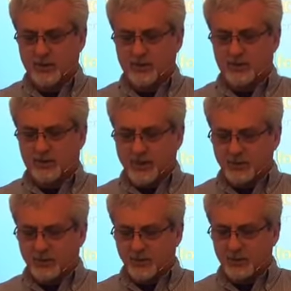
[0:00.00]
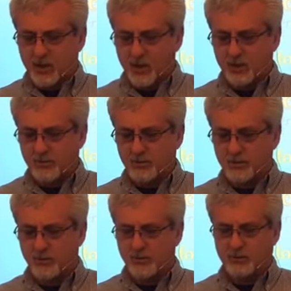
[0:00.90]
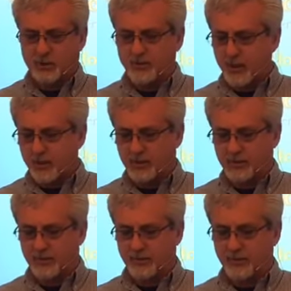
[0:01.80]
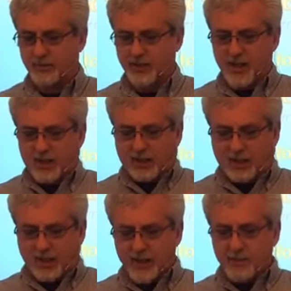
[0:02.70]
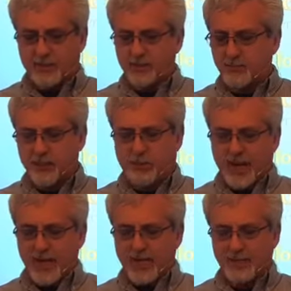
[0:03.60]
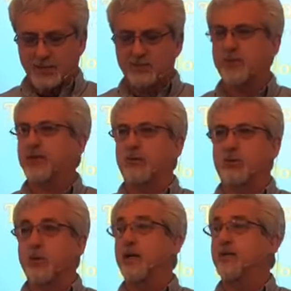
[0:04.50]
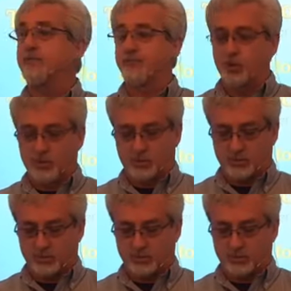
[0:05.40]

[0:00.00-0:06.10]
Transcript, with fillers: Senseless hearts were darkened, claiming to be wise, but they were really fools.